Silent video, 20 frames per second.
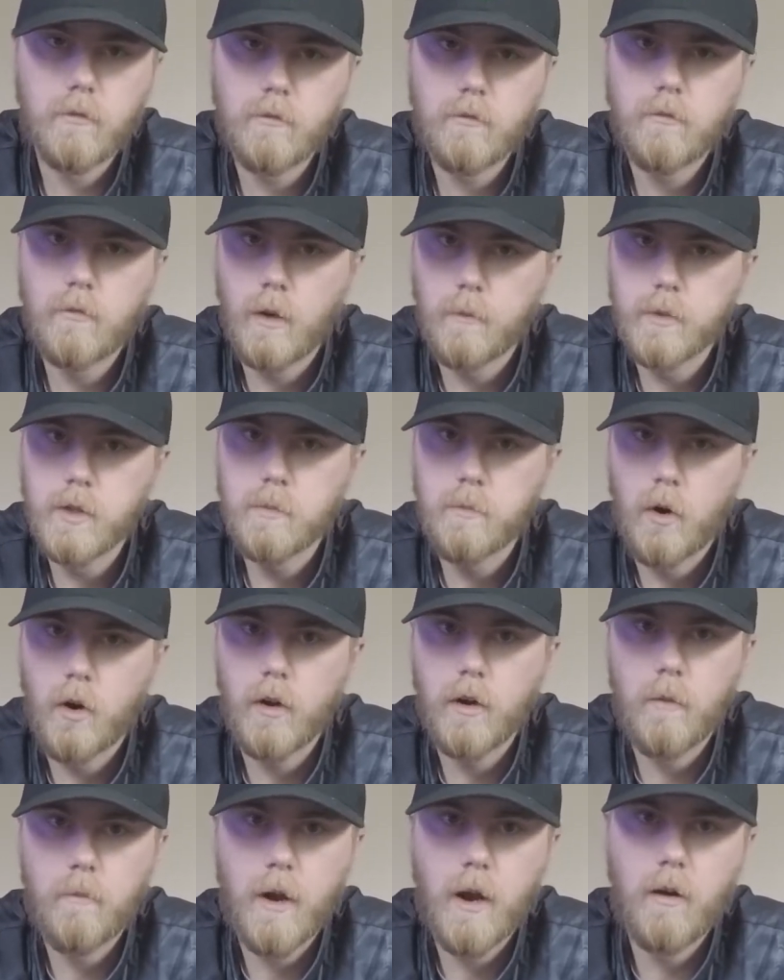I'm
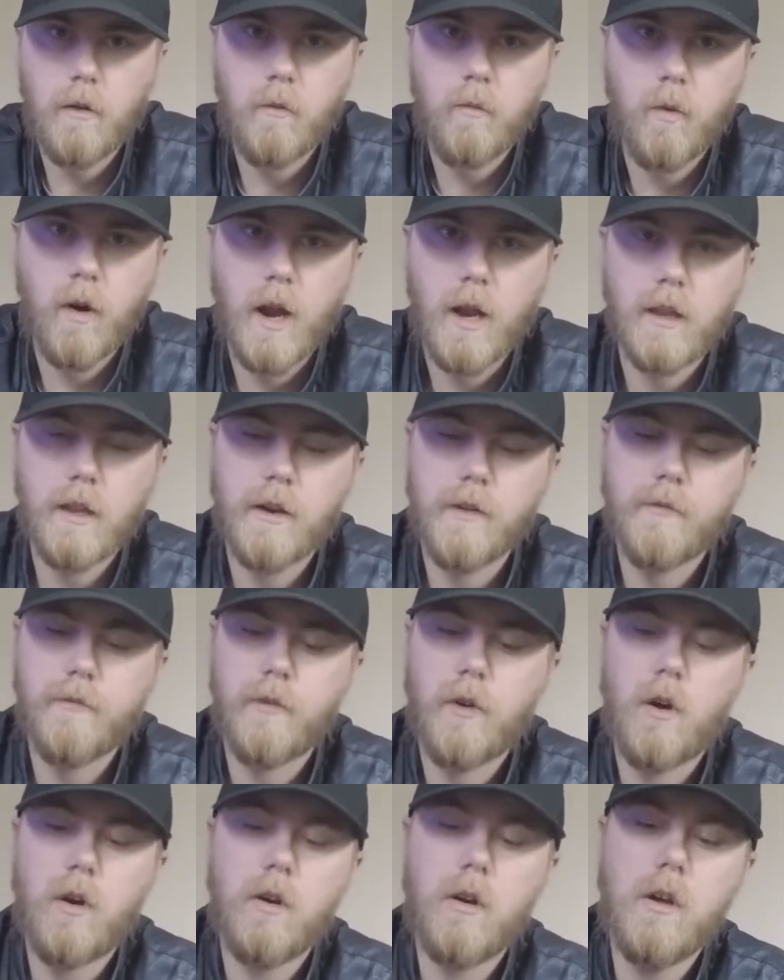smart about where I let it
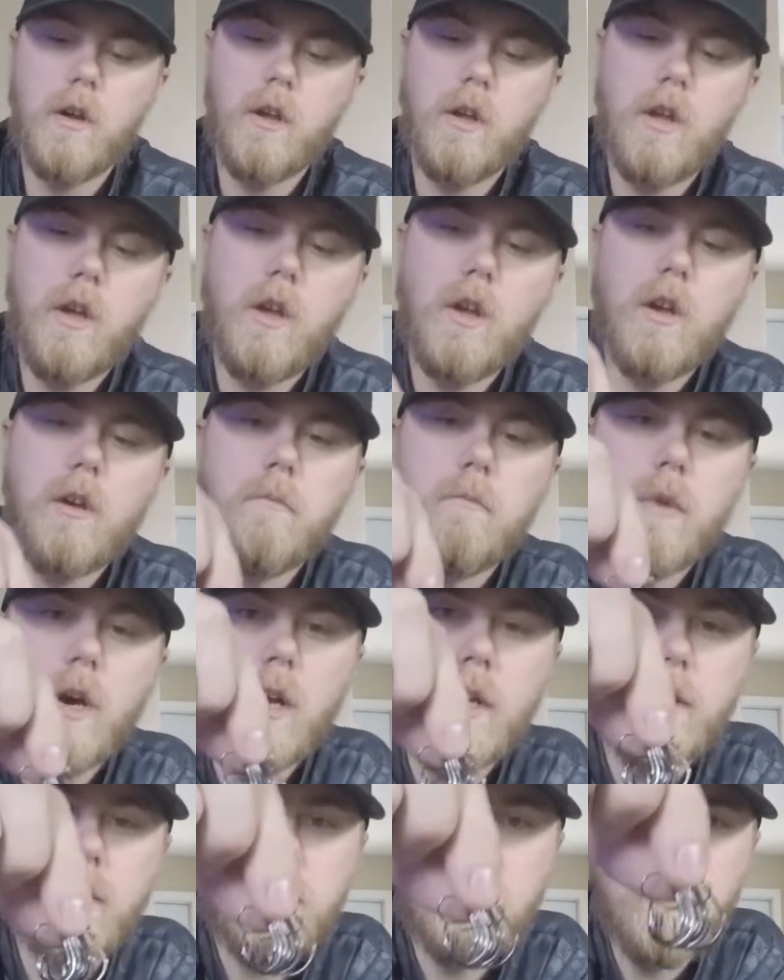fall.
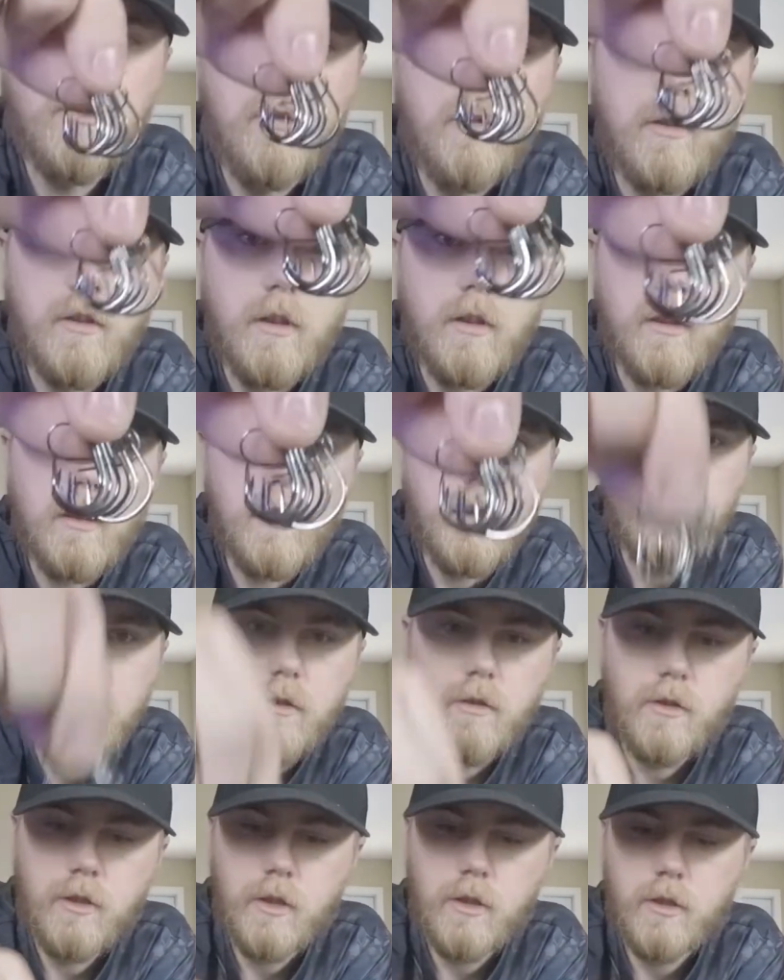But so these
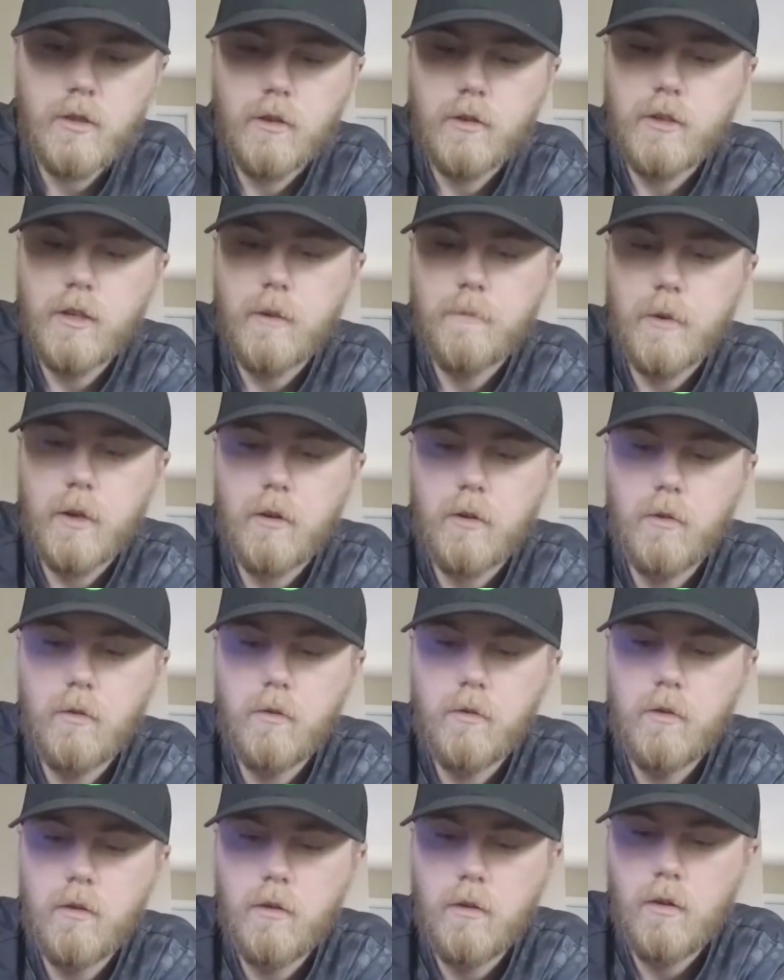are just your
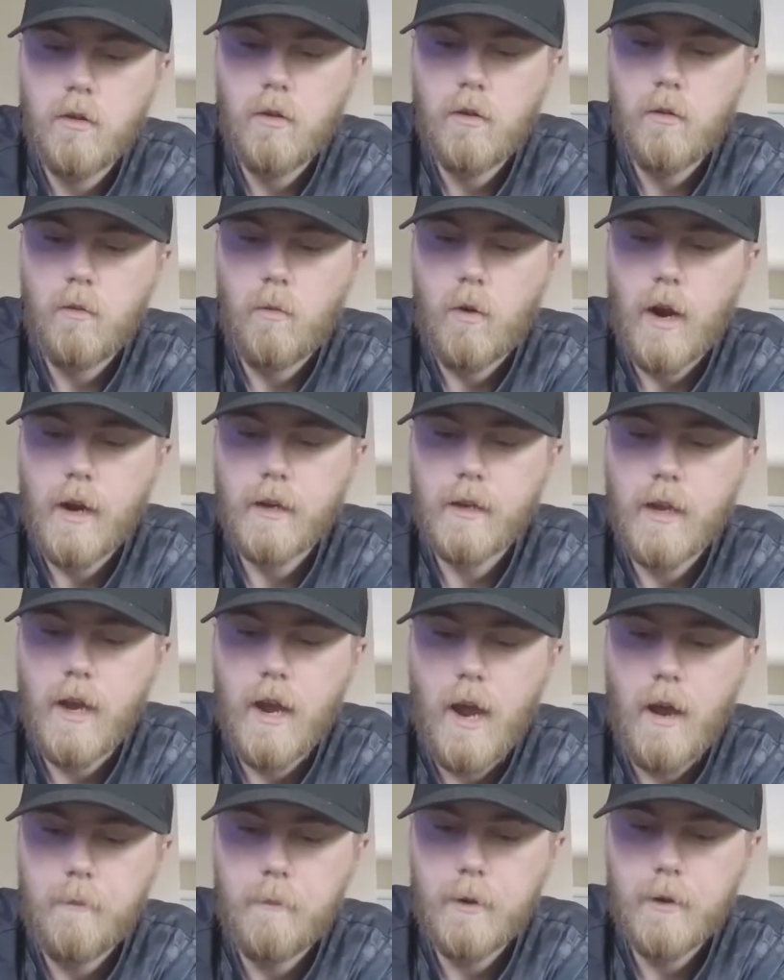typical wide
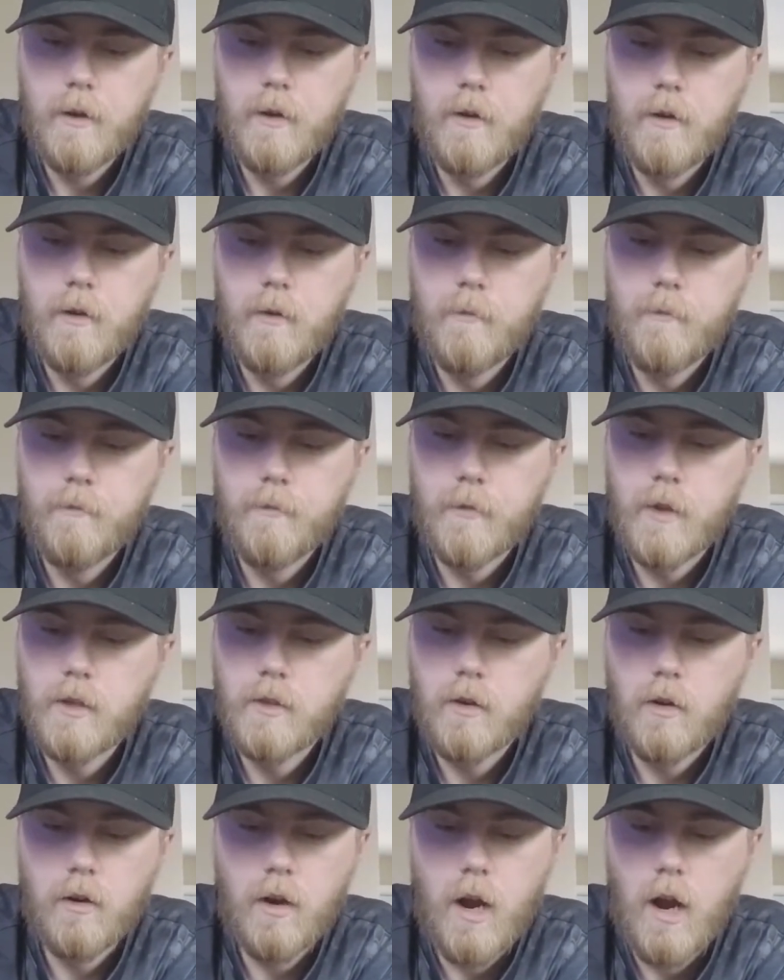gap. These
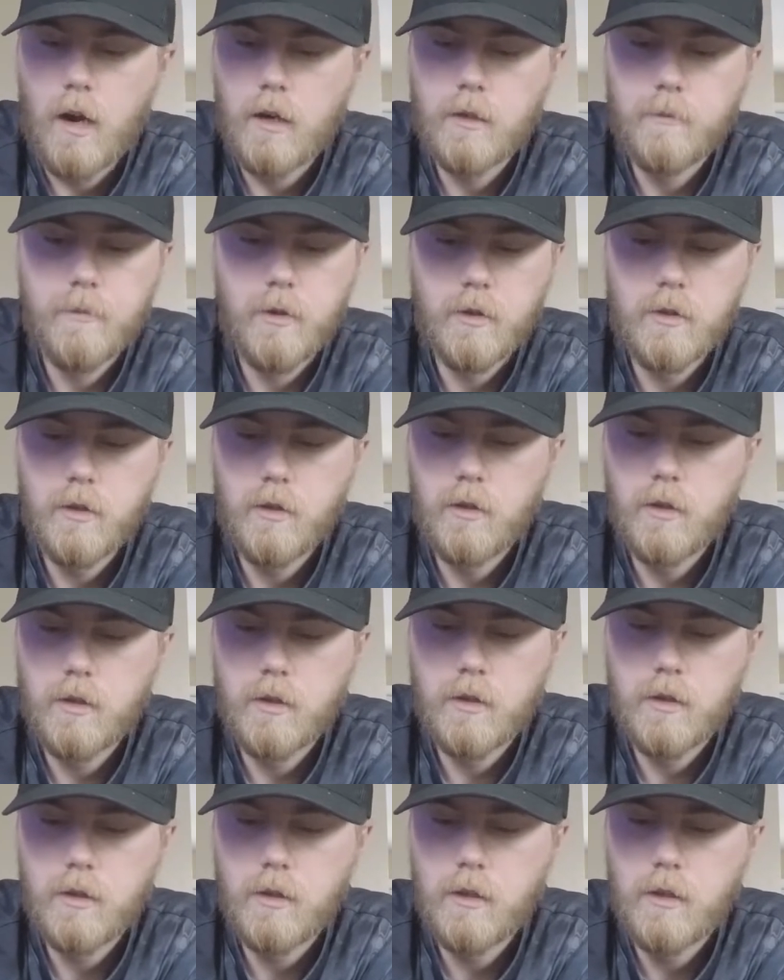aren't octopus
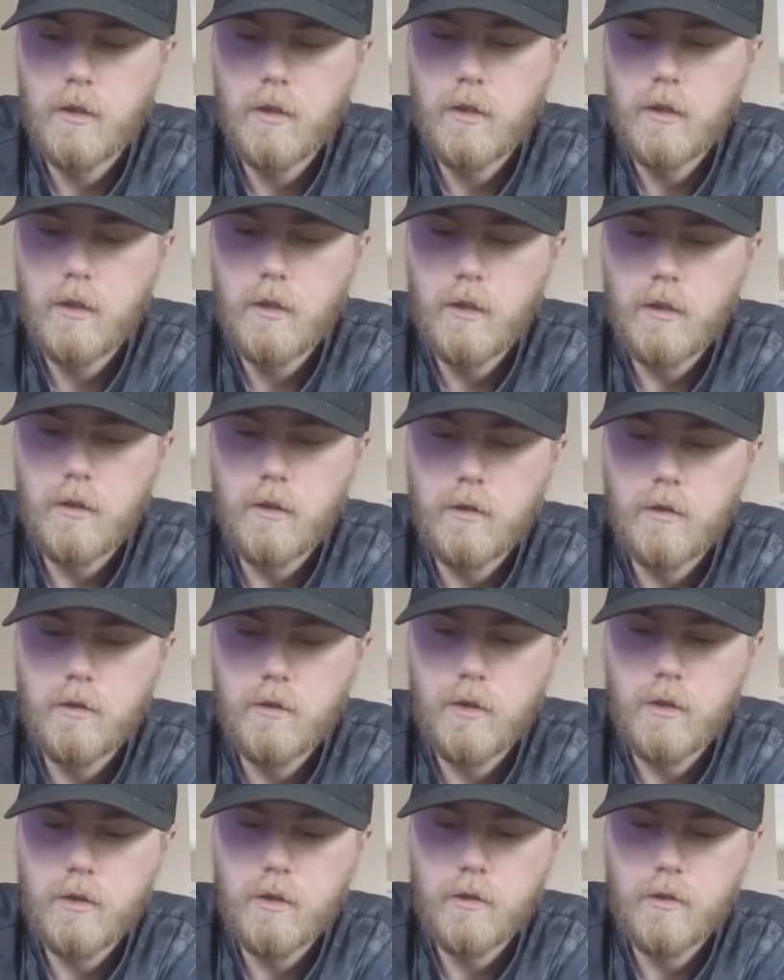hooks. These are
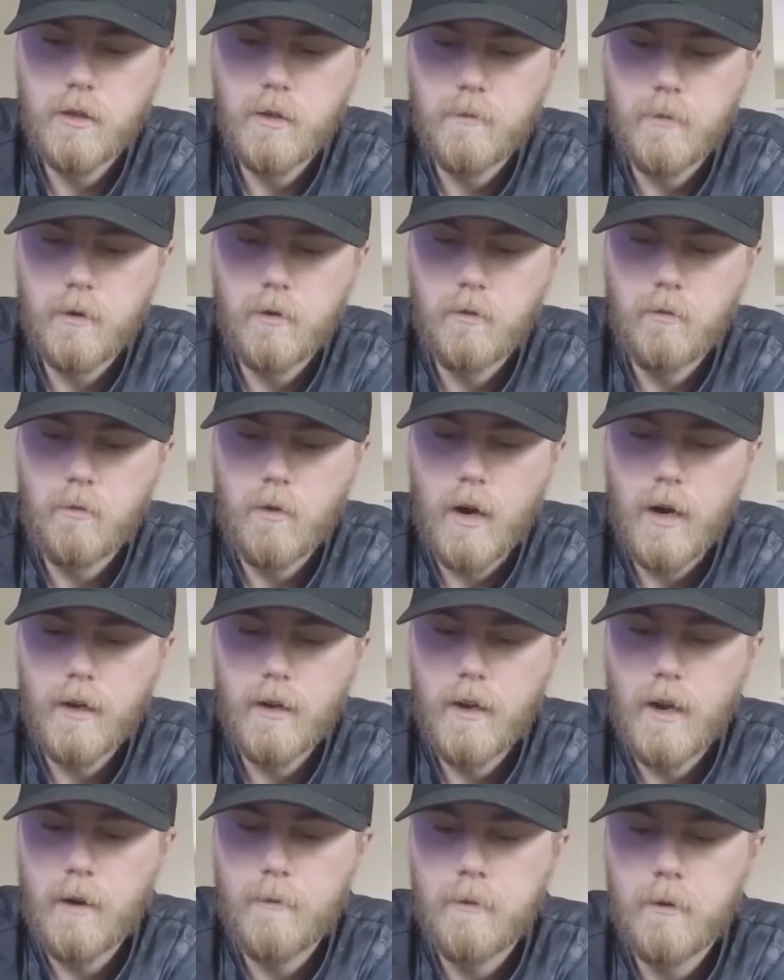just your typical wide
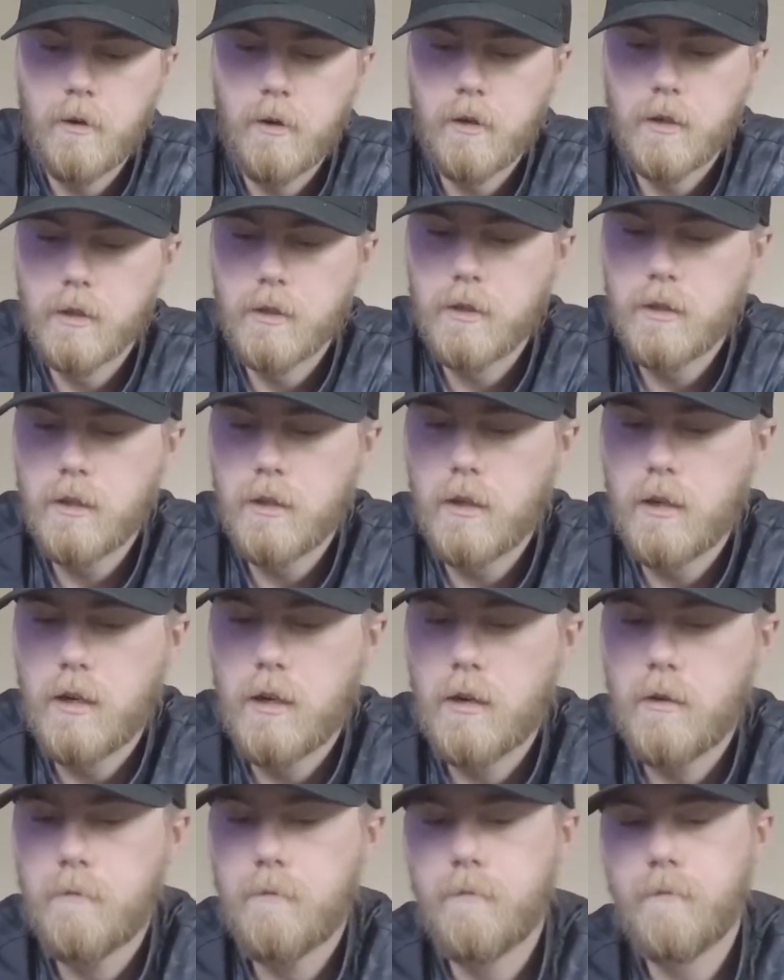gap hooks.
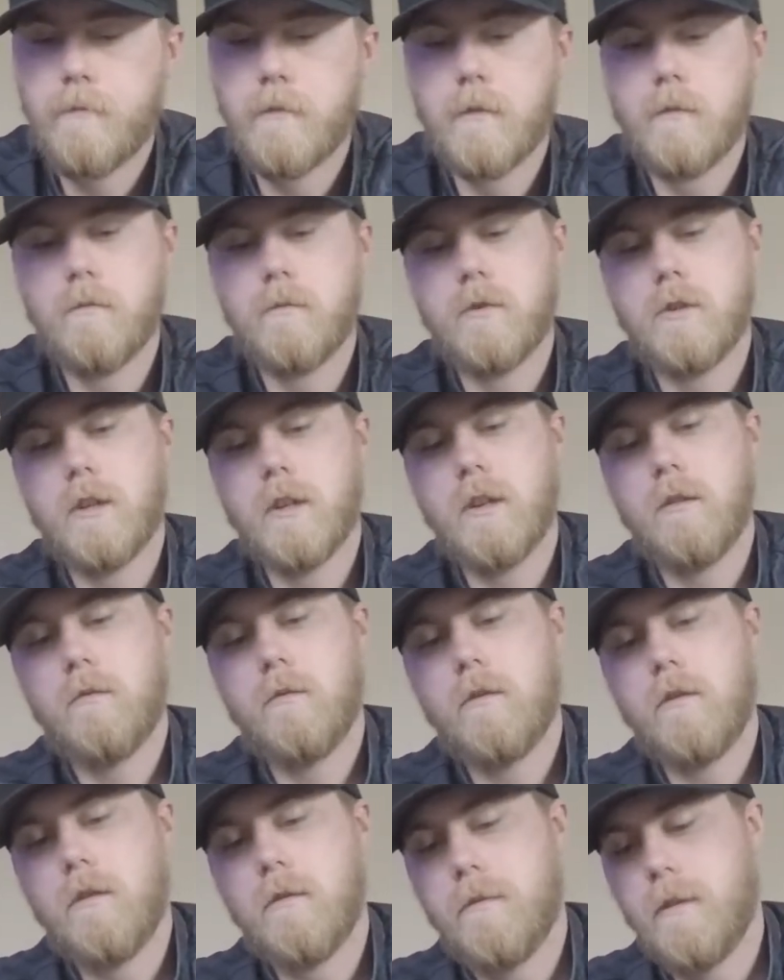Try to get
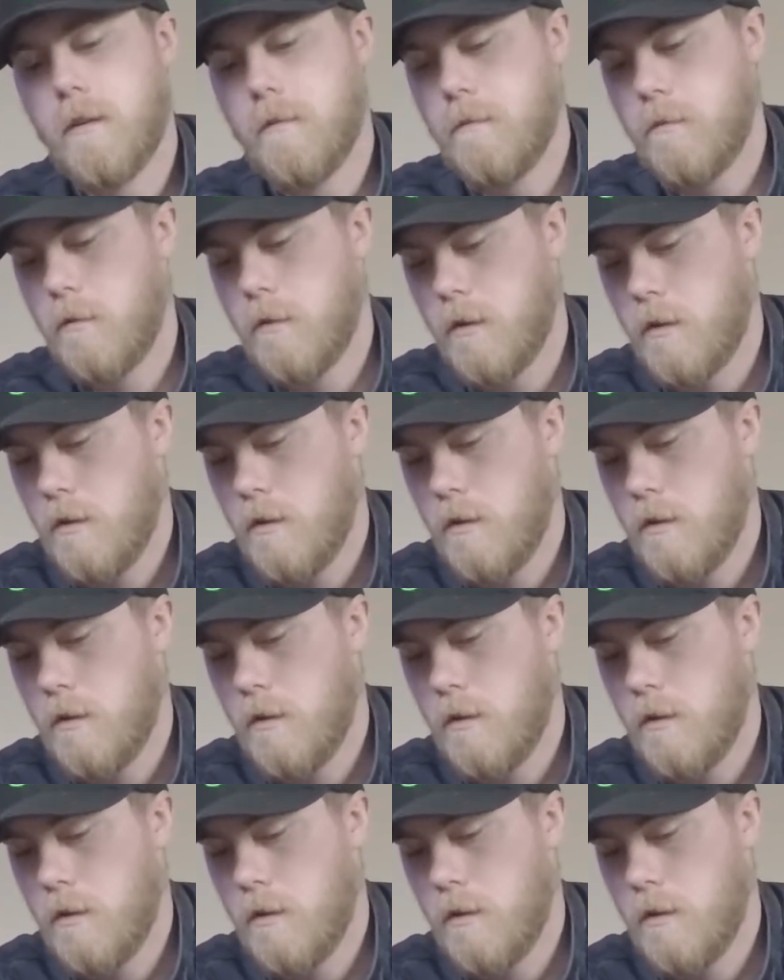one off here for you.